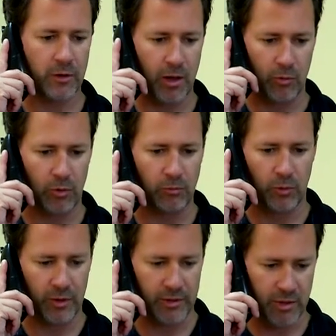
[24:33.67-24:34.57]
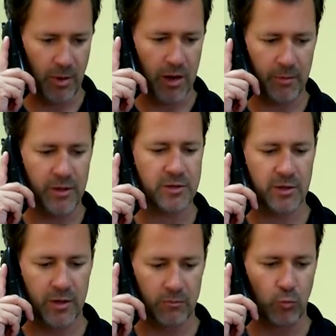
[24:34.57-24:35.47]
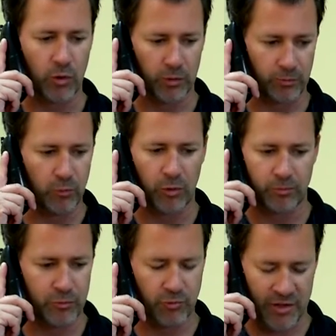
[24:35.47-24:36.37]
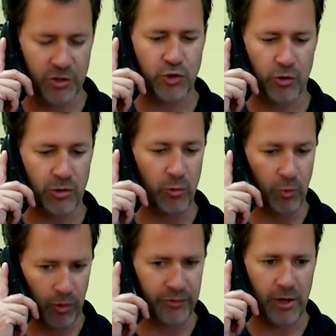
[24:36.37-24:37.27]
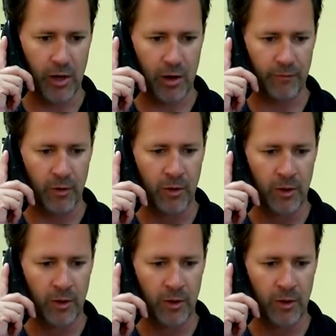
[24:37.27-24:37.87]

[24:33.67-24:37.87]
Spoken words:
and we'll get to the bottom of this, and we'll rest assured that we will take care of you.